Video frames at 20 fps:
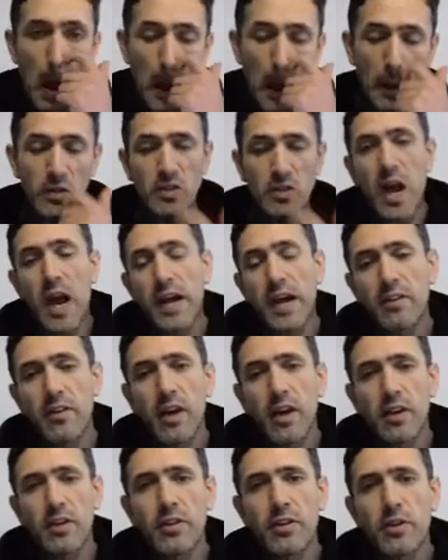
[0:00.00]
side
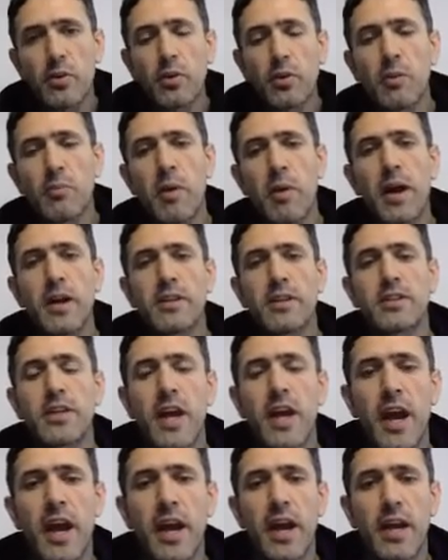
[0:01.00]
length 2 to the minus
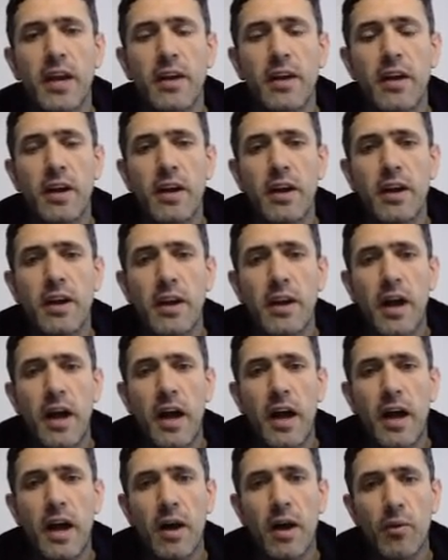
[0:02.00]
k,
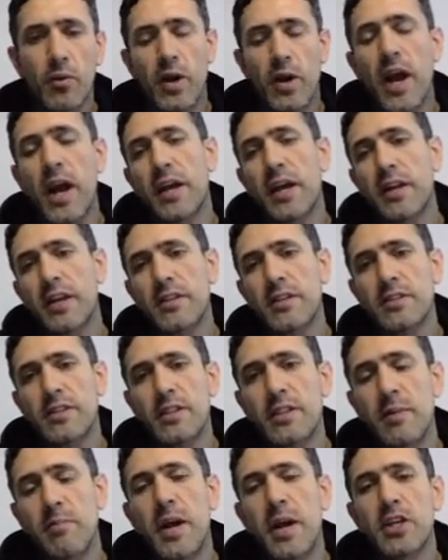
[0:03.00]
where n is the
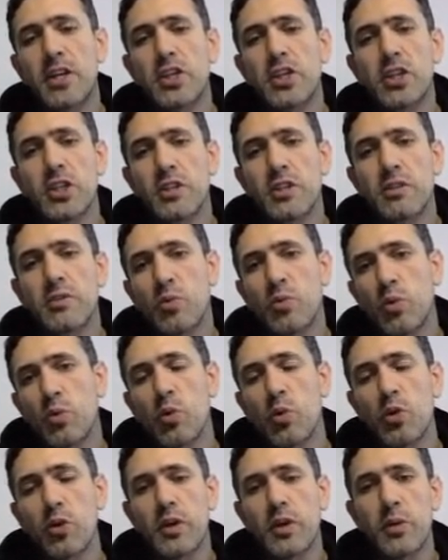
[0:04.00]
dimension we're
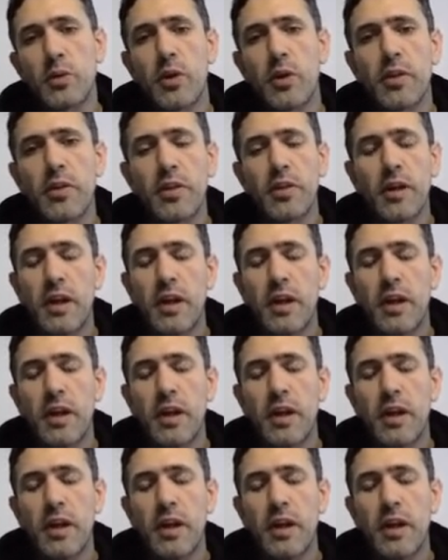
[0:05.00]
working with.